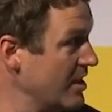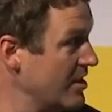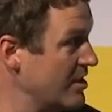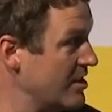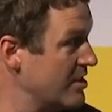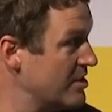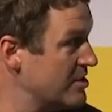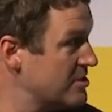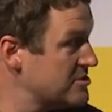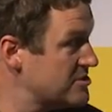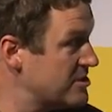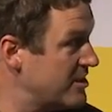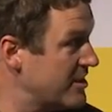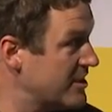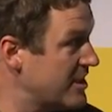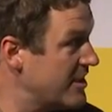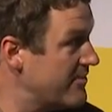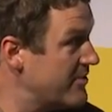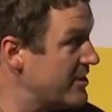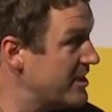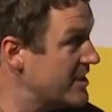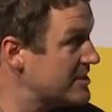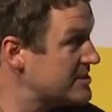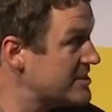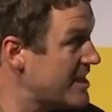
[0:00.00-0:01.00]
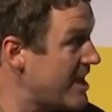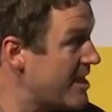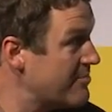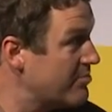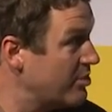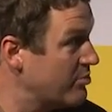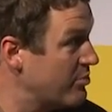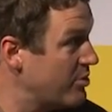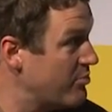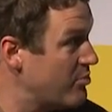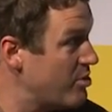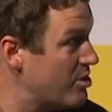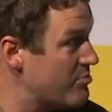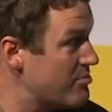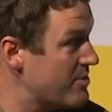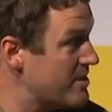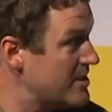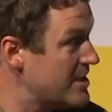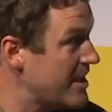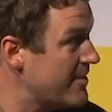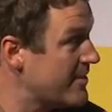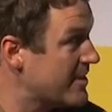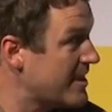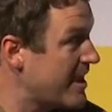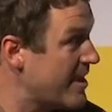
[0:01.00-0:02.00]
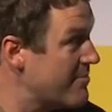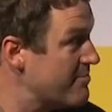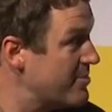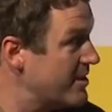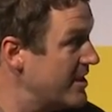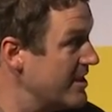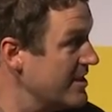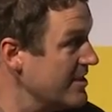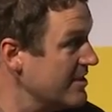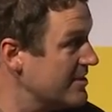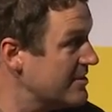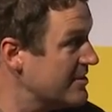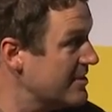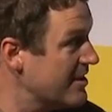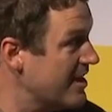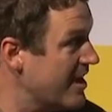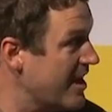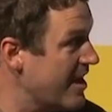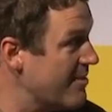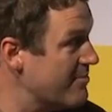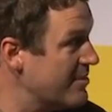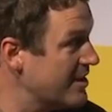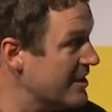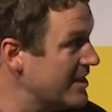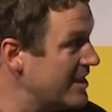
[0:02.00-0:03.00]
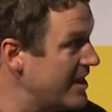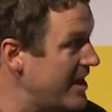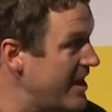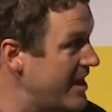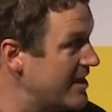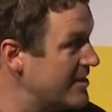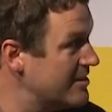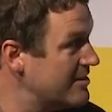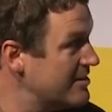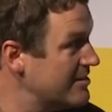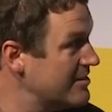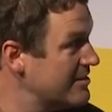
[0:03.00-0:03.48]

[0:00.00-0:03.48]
So to give you an example, we work with another company, and again,